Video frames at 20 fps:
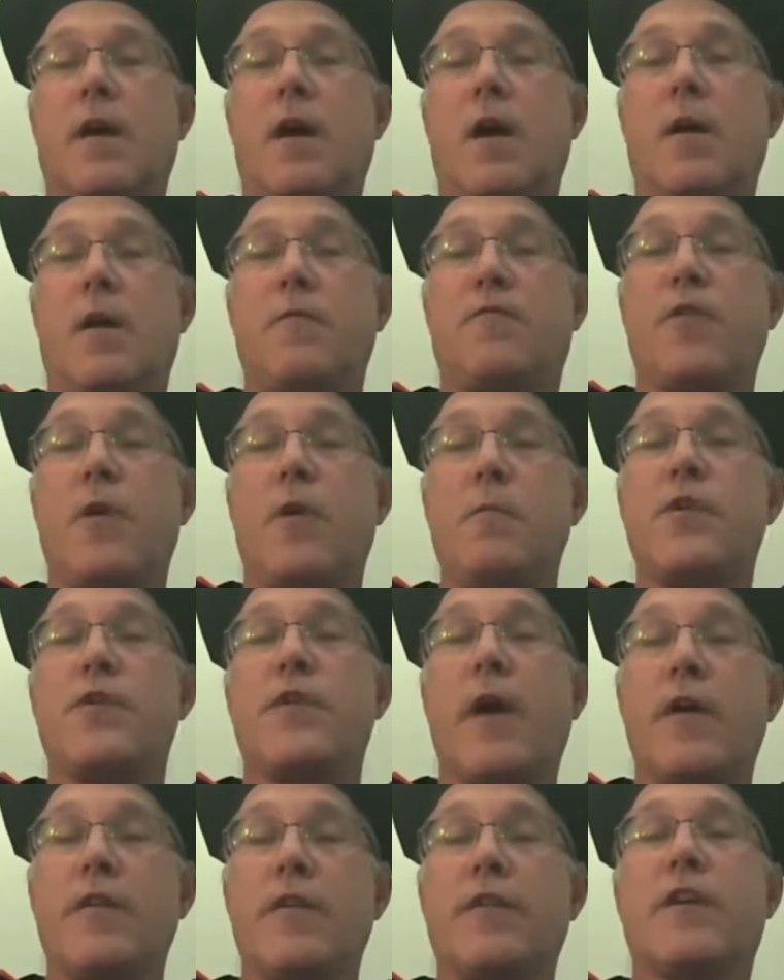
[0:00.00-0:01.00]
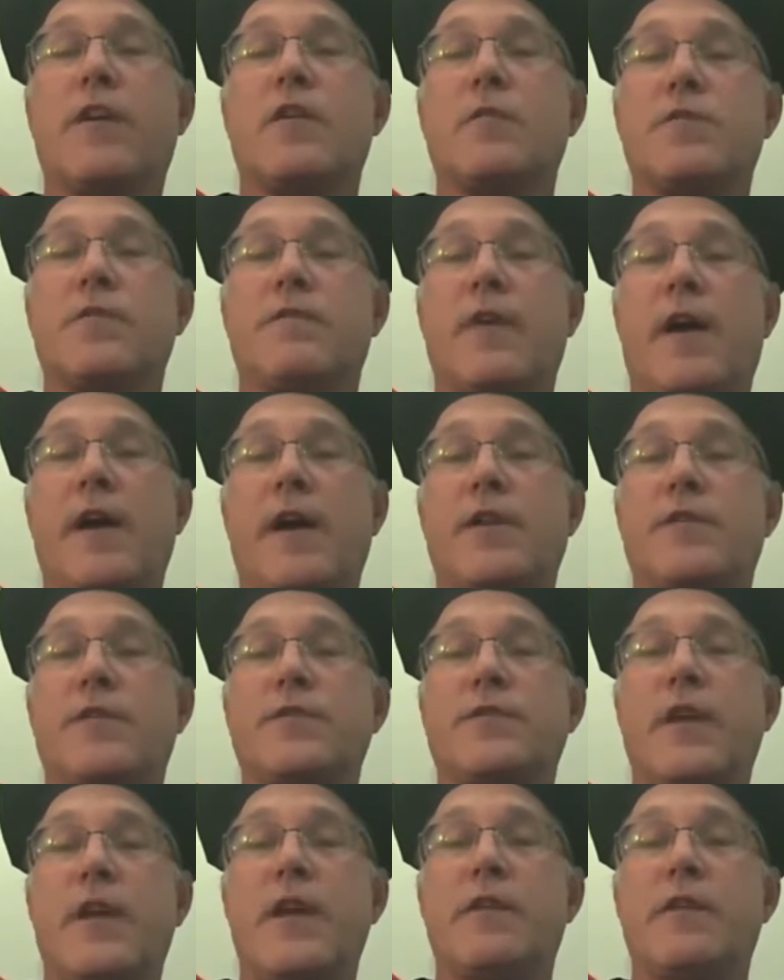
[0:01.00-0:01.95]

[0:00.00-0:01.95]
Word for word: um, from your healthcare providers